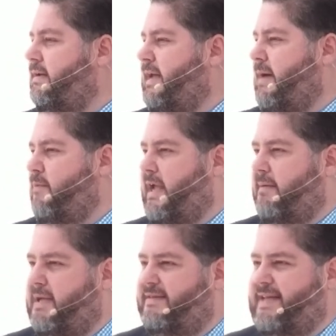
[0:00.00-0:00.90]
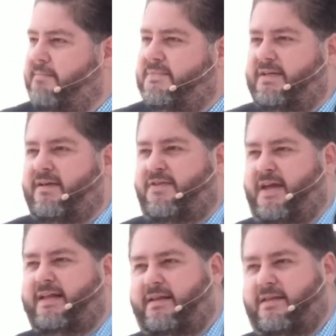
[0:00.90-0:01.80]
And we can be tempted to
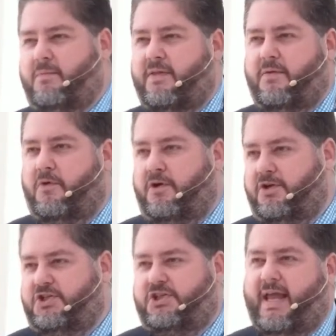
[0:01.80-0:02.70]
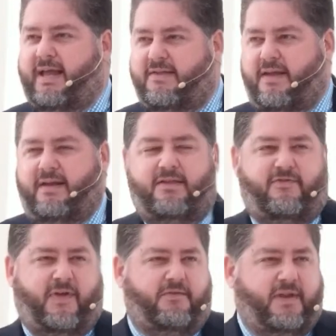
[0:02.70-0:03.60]
think that when the world shakes and its
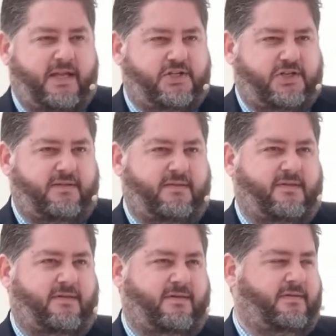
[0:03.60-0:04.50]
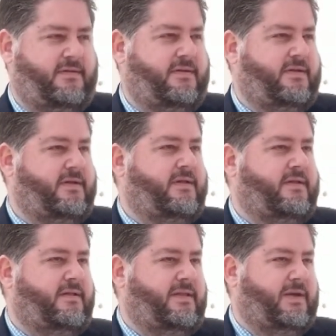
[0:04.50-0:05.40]
foundations,
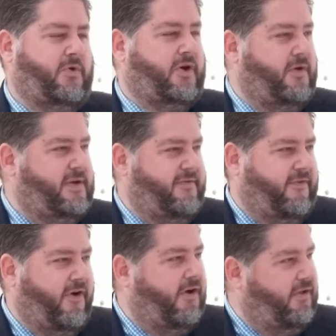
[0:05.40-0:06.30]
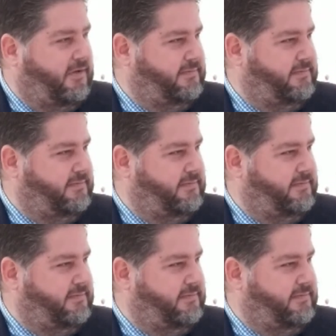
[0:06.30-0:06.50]
that we're going to fall.